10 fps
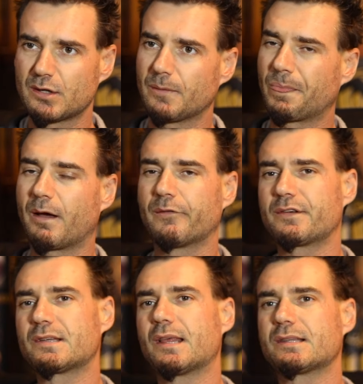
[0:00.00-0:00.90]
So
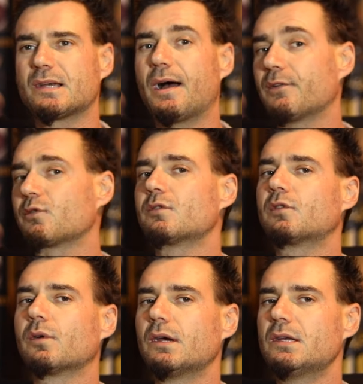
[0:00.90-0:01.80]
obviously that's 100
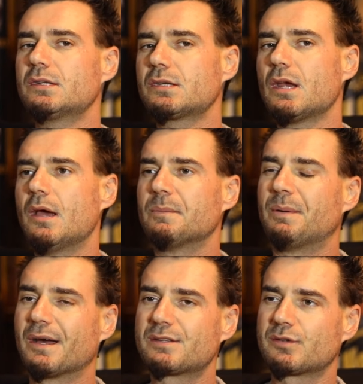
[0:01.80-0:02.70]
degrees,
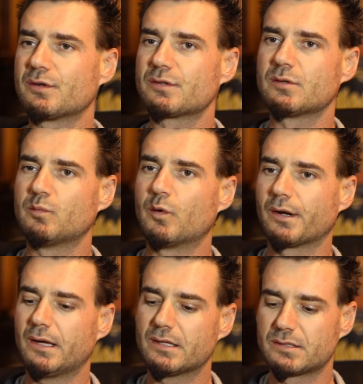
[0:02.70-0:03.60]
but as soon as the
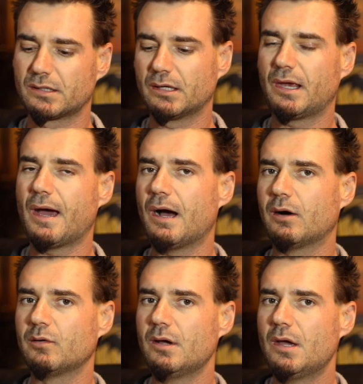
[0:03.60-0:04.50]
water hits the cacao,